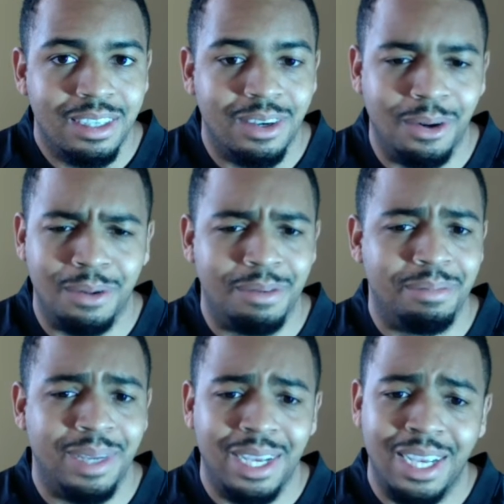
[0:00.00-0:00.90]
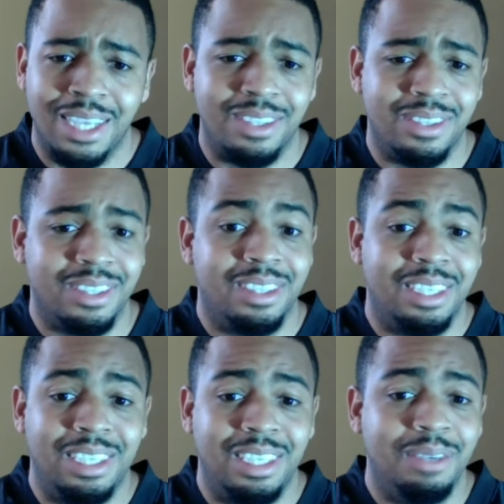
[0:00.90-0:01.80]
Oh man,
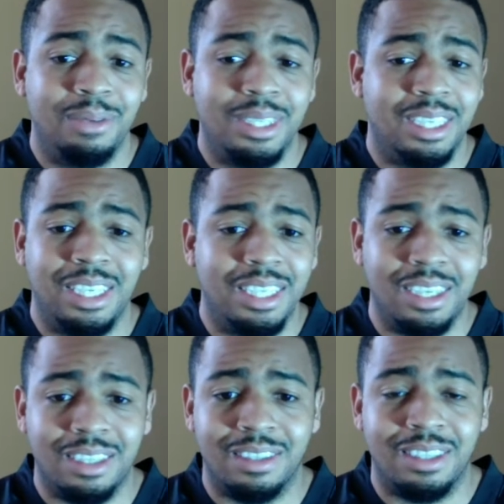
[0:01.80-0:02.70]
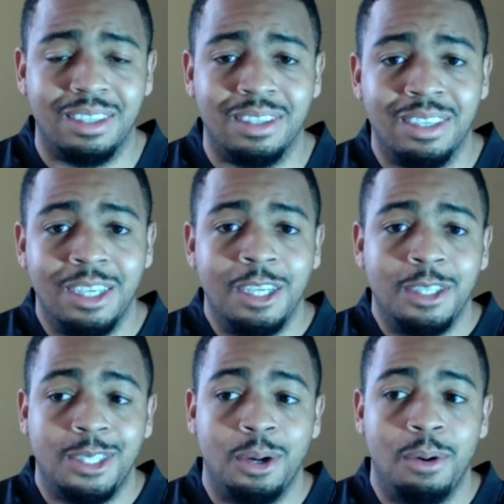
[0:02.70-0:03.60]
he wouldn't get another deal.
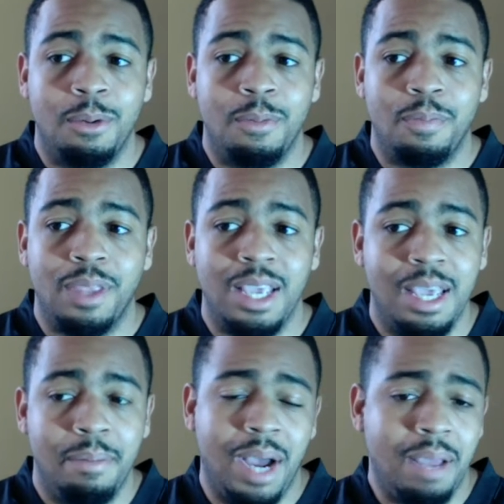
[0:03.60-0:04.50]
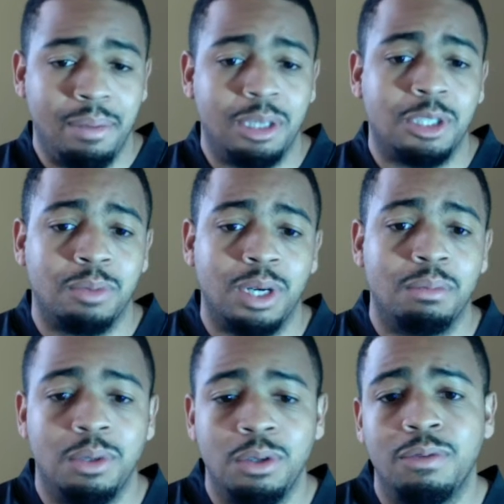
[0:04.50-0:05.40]
So it might be a smart
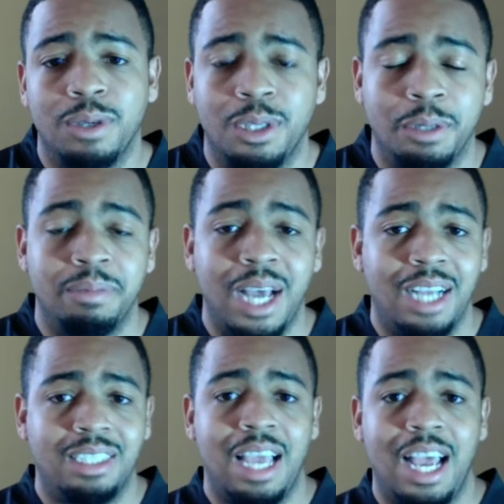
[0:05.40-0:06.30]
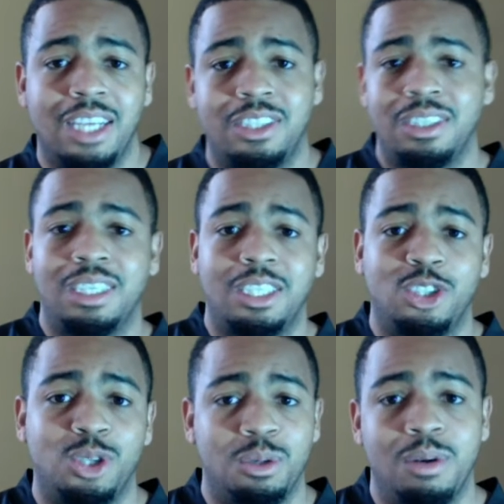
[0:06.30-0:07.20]
move for him not to actually
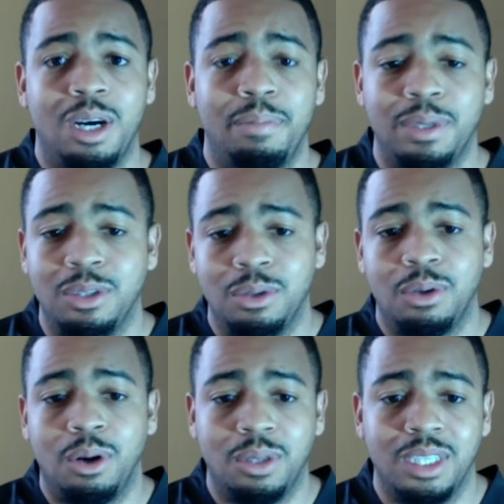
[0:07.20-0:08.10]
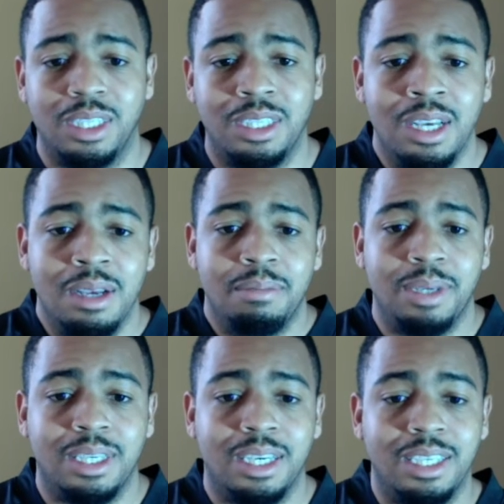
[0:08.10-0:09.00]
show up and do all this
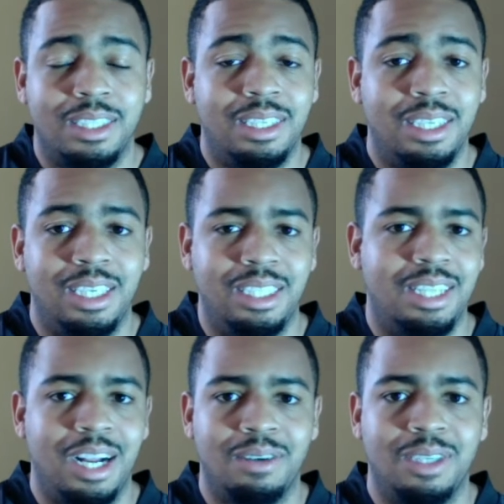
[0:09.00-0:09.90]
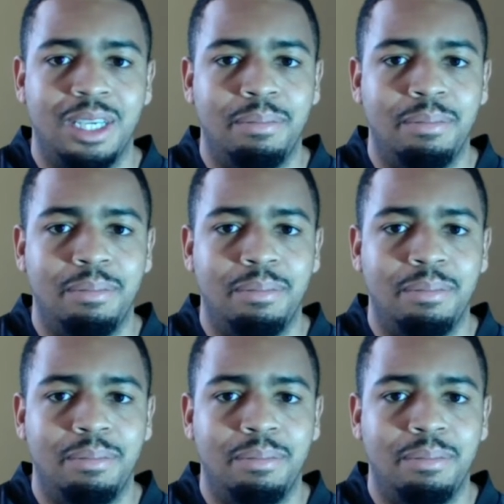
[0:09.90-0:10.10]
because he's not going to get